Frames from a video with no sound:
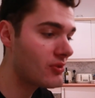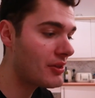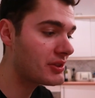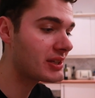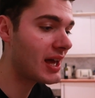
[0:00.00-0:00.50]

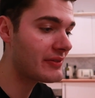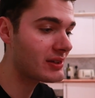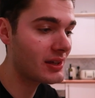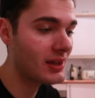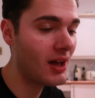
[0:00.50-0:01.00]
Rather than
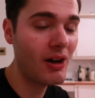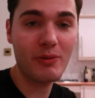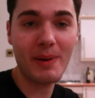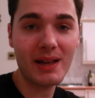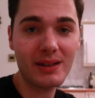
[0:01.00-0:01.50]
having half
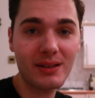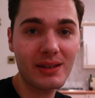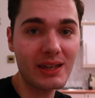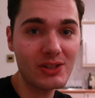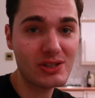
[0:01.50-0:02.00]
a bag
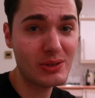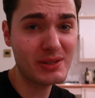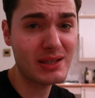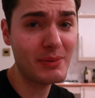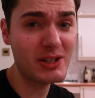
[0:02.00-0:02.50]
each,
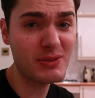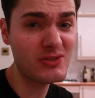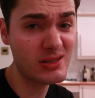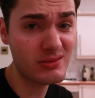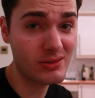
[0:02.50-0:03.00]
because I might as well
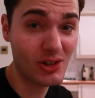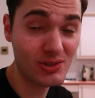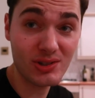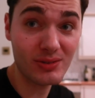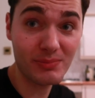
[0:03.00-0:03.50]
just
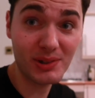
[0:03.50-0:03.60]
cook 2,